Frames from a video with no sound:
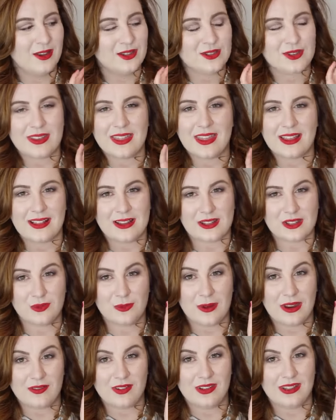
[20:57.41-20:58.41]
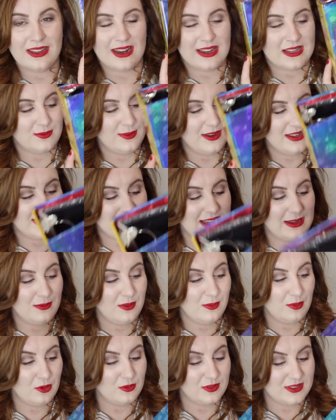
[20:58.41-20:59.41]
so I think this will be a really nice way to
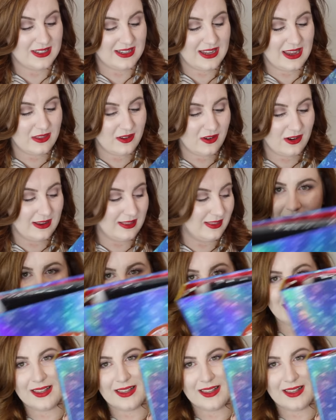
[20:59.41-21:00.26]
keep them all together.